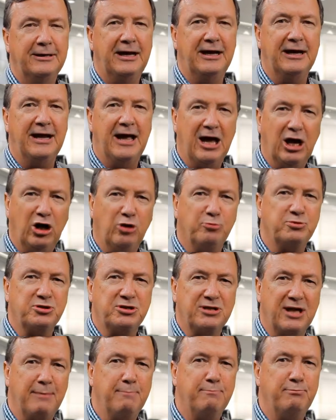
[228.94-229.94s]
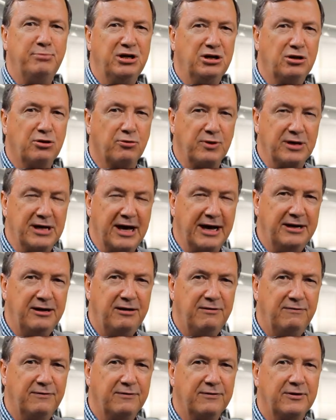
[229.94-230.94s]
It helps them be
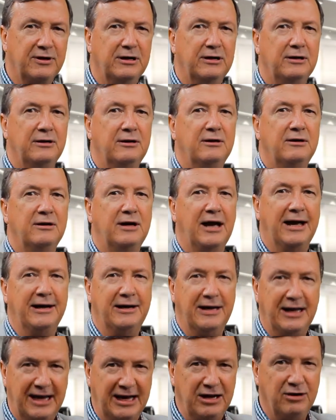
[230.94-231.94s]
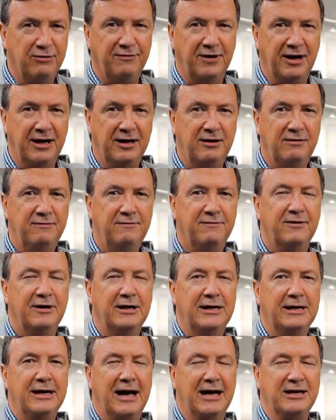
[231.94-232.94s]
creative and innovative
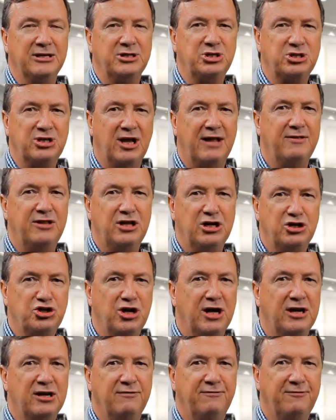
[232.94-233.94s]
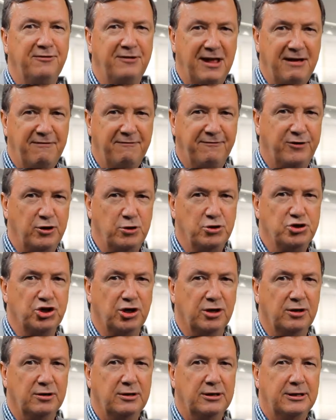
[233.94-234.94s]
and set the agenda for their
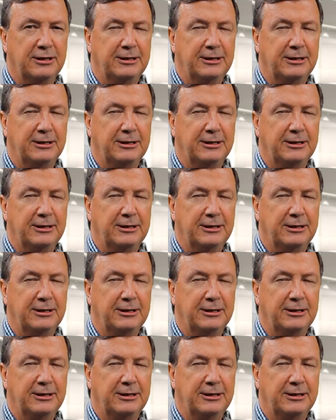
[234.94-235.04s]
future.